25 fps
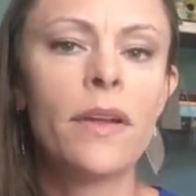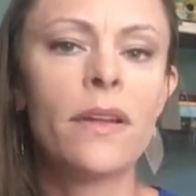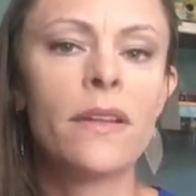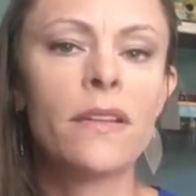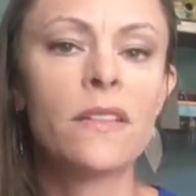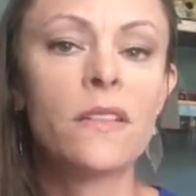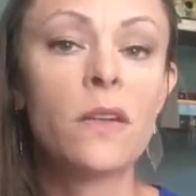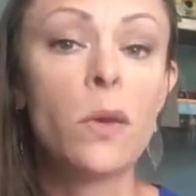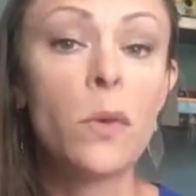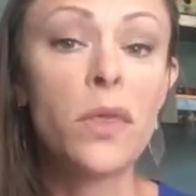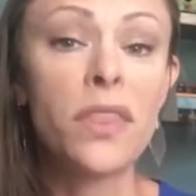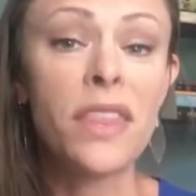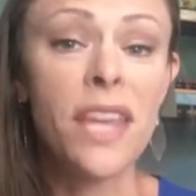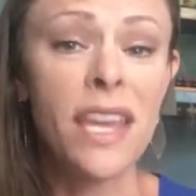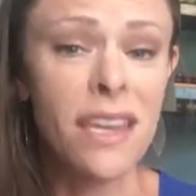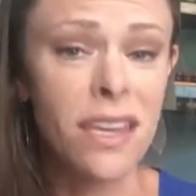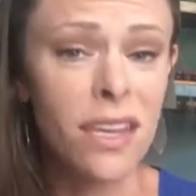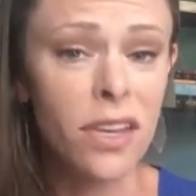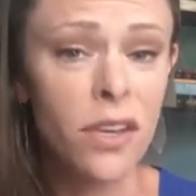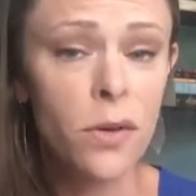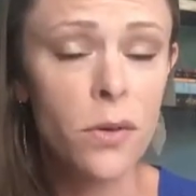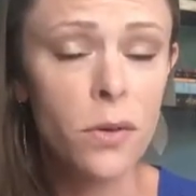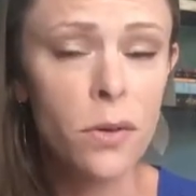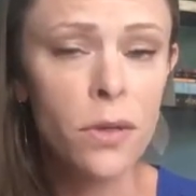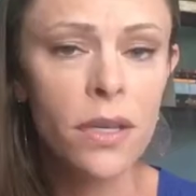So thank
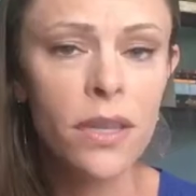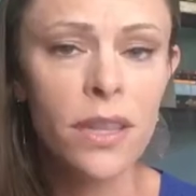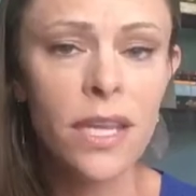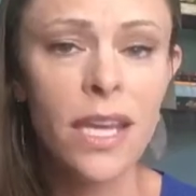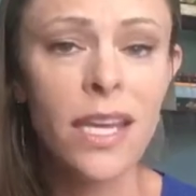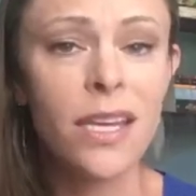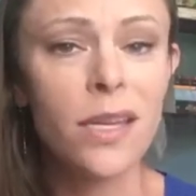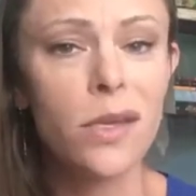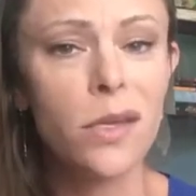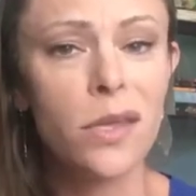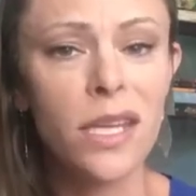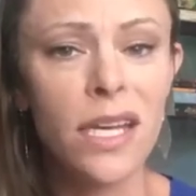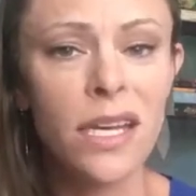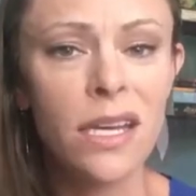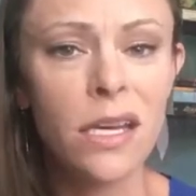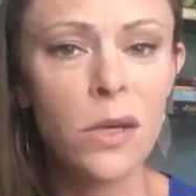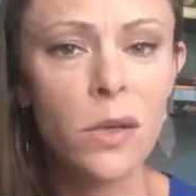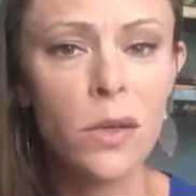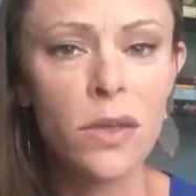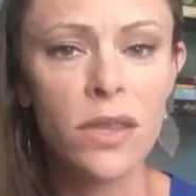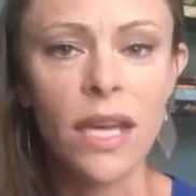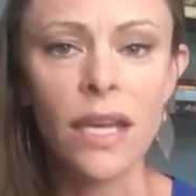you. Thank you. Thank you.